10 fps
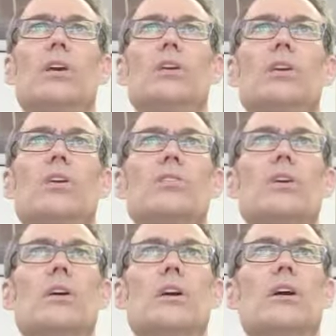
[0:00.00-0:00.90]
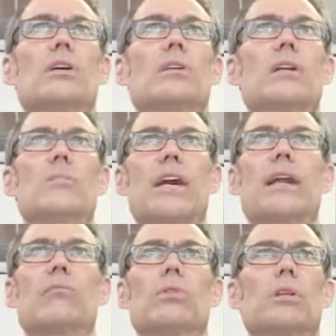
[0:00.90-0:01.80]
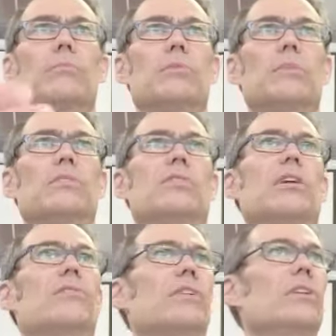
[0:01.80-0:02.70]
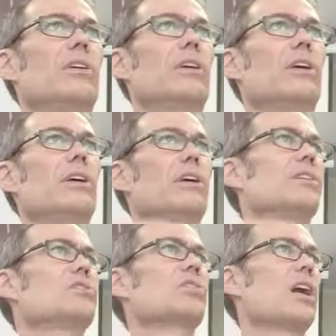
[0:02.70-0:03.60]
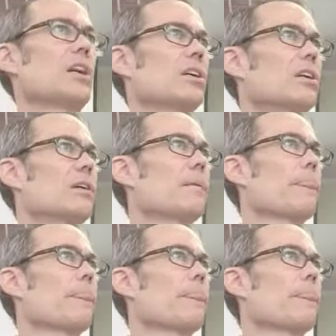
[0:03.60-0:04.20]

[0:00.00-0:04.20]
You know, as a young man, I really put myself into soccer.